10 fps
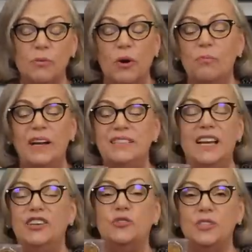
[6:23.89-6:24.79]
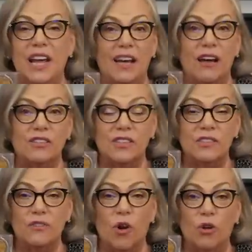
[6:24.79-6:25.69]
What might take you ten ounces
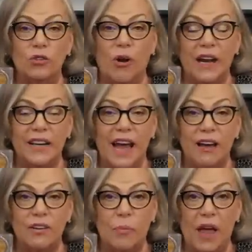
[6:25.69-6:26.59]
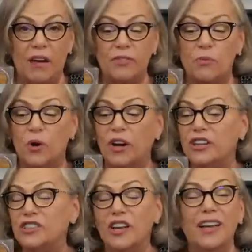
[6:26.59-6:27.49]
of gold right now to pay off the
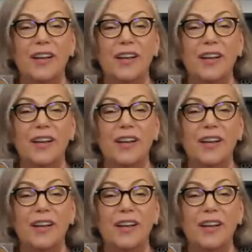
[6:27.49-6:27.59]
mortgage